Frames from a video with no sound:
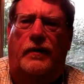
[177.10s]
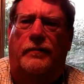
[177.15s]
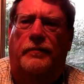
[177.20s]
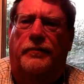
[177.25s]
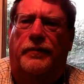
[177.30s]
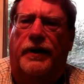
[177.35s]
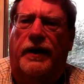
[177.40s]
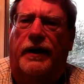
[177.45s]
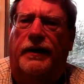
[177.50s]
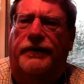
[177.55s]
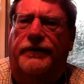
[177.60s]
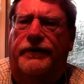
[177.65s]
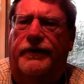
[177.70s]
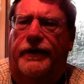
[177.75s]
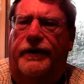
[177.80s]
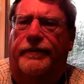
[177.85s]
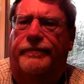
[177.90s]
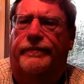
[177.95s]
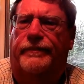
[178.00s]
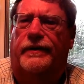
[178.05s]
But
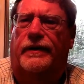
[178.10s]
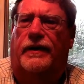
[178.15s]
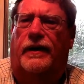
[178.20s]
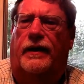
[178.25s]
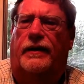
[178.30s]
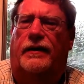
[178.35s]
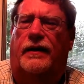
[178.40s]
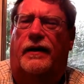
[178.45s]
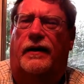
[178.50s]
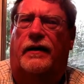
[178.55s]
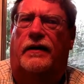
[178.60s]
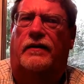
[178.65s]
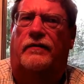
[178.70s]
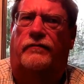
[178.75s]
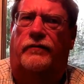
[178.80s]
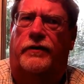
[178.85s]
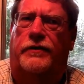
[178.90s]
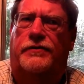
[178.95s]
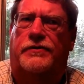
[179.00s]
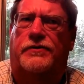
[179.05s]
I kind of
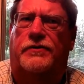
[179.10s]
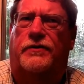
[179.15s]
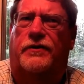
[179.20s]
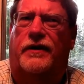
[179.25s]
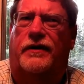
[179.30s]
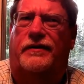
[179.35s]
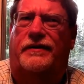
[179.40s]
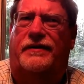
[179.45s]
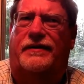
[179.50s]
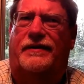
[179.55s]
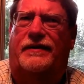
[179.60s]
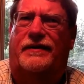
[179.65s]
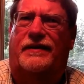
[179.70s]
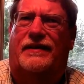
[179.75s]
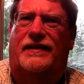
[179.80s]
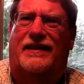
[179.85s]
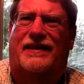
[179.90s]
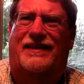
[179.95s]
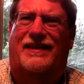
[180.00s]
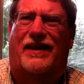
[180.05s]
convinced her I didn't
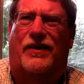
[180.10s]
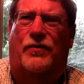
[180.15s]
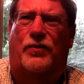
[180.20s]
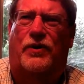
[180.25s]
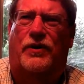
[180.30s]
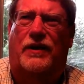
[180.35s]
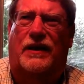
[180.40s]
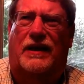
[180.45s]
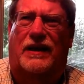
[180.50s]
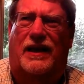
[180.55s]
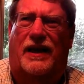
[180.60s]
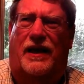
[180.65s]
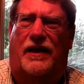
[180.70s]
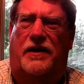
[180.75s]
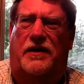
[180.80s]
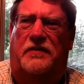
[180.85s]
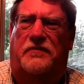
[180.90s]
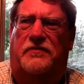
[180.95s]
think that really counted